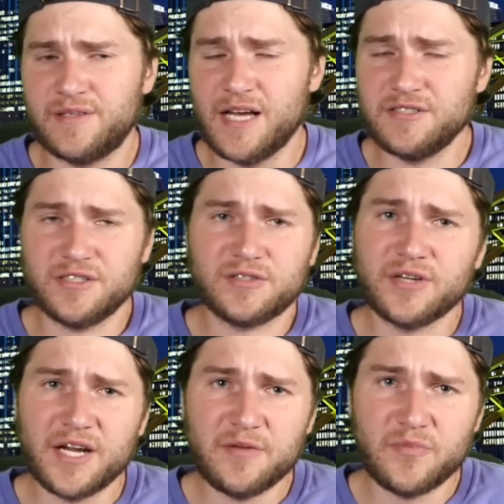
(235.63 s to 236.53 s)
Kendrick
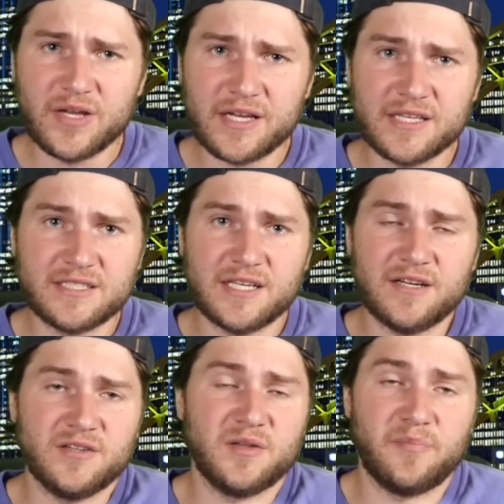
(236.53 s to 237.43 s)
Green being
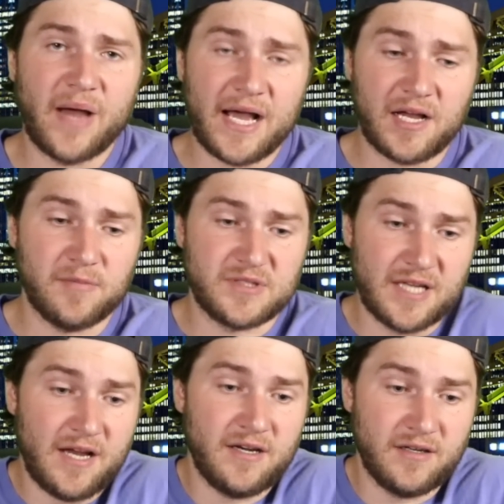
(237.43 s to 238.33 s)
considered the backup
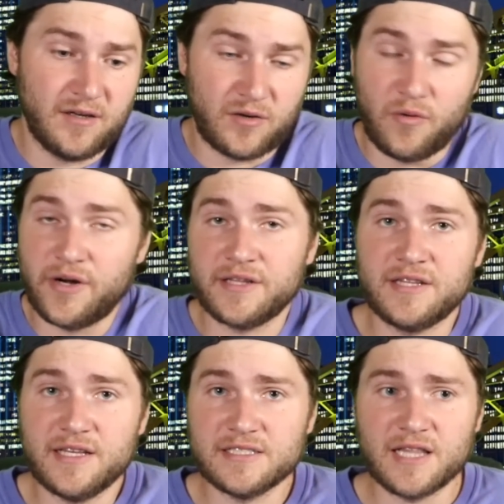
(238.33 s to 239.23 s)
center according
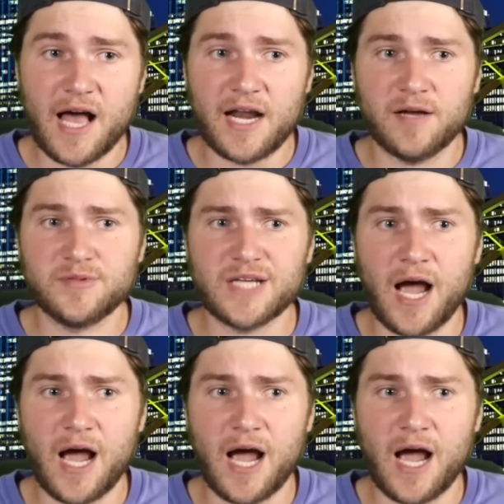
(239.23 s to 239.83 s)
to these lineups,